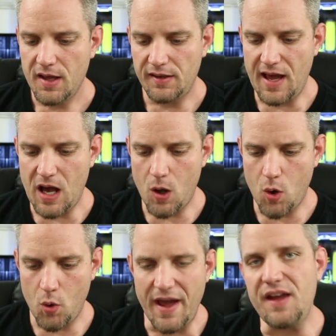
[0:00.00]

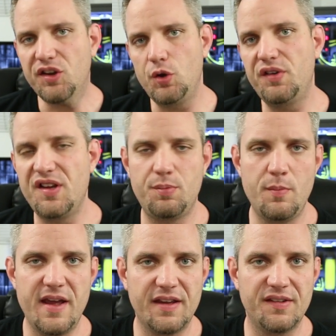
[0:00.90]
Now, ASUS has
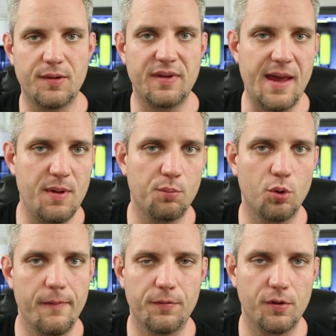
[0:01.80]
been making some gaming
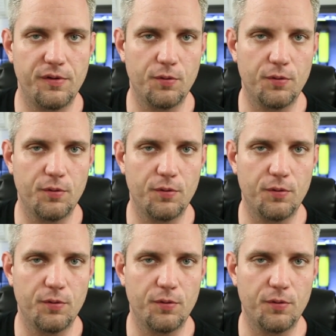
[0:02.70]
peripherals